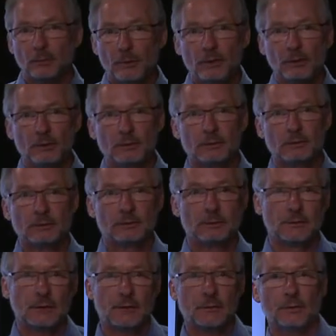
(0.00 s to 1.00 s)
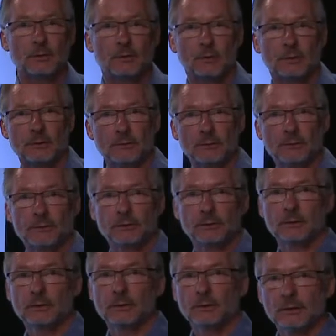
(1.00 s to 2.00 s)
bigger types of
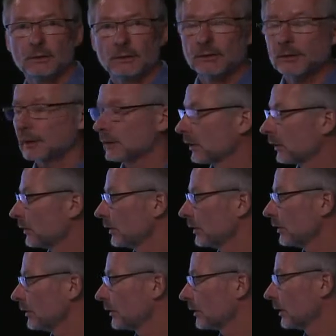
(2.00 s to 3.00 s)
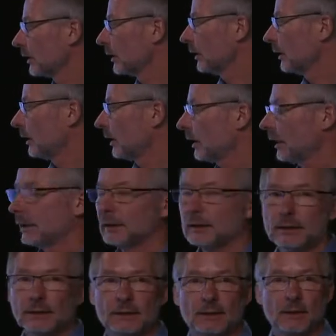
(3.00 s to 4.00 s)
technologies,
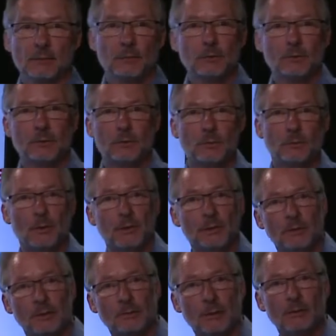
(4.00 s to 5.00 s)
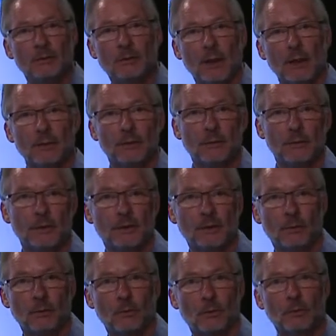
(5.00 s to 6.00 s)
and examples could be cement
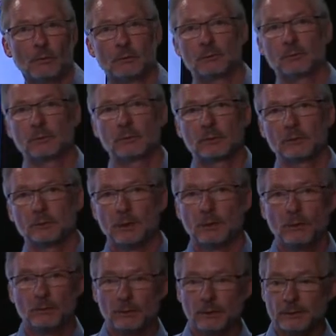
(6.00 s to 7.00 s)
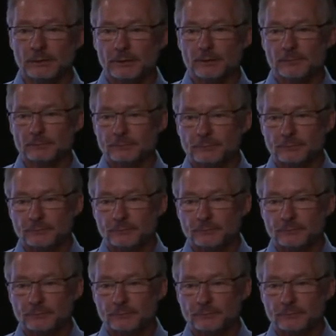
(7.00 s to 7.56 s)
factories or power plants.